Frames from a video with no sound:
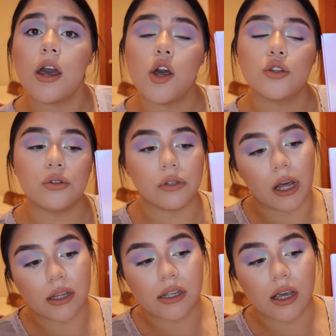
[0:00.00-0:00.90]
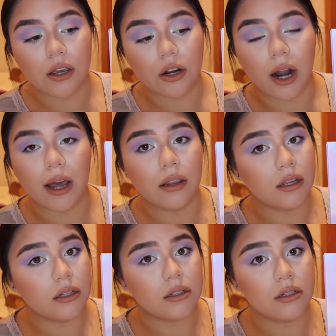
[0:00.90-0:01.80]
to not set your
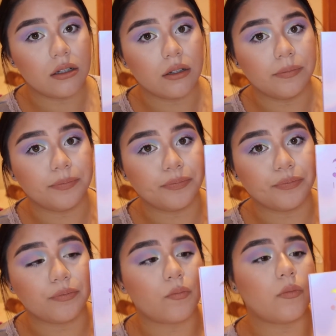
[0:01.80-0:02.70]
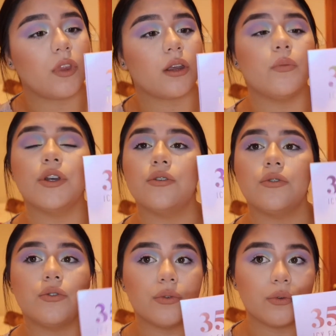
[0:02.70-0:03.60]
eyelids when you
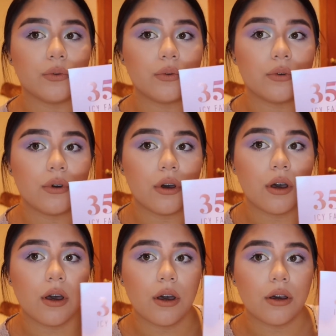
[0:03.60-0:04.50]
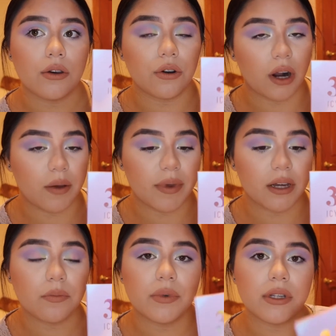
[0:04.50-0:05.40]
do your eye
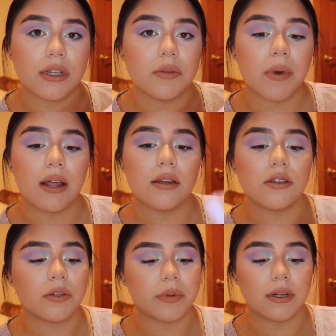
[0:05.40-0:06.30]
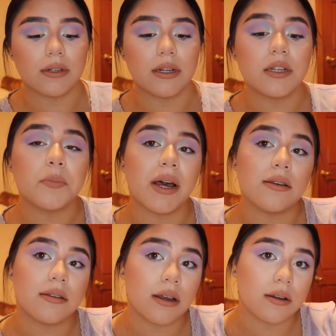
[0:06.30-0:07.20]
makeup with this palette, just because it is
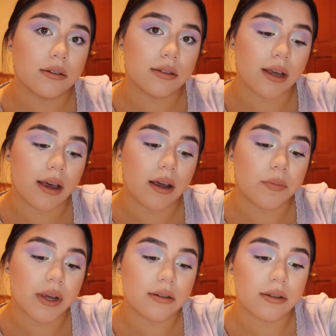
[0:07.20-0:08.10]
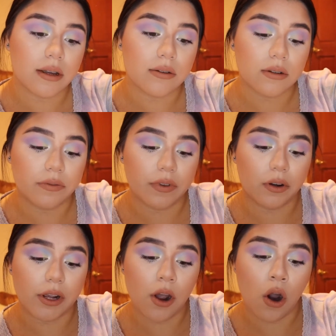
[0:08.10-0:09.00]
pastels and pastels are
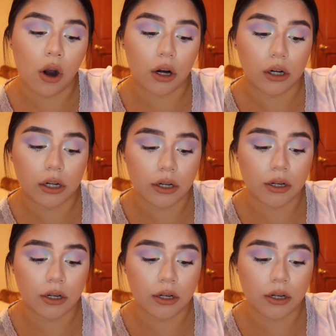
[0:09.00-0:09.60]
very hard